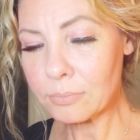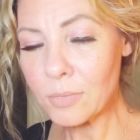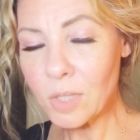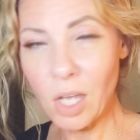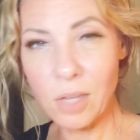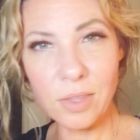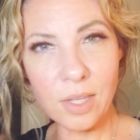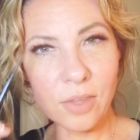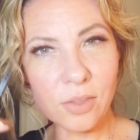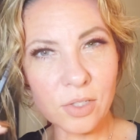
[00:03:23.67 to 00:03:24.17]

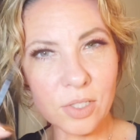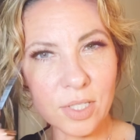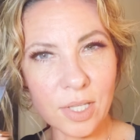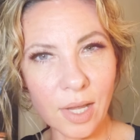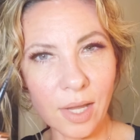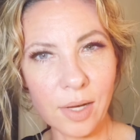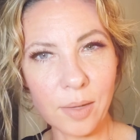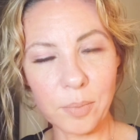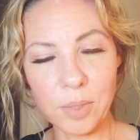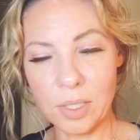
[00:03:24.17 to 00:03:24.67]
On the other
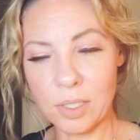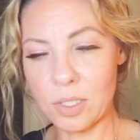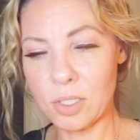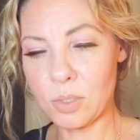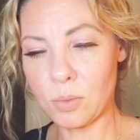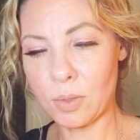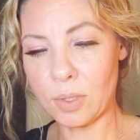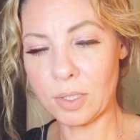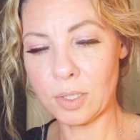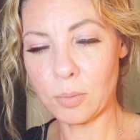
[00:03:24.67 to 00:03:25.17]
side, I'm going to do
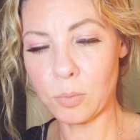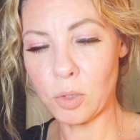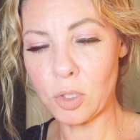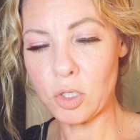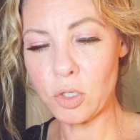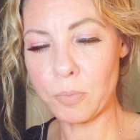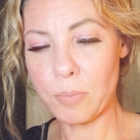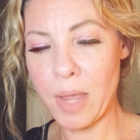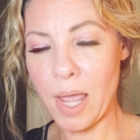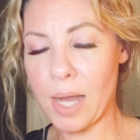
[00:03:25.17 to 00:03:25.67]
it a little more
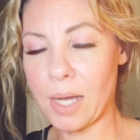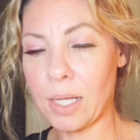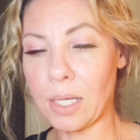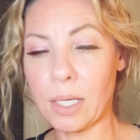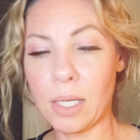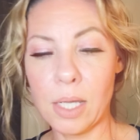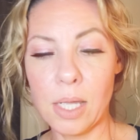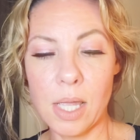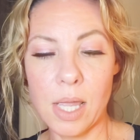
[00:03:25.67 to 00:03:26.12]
dramatic.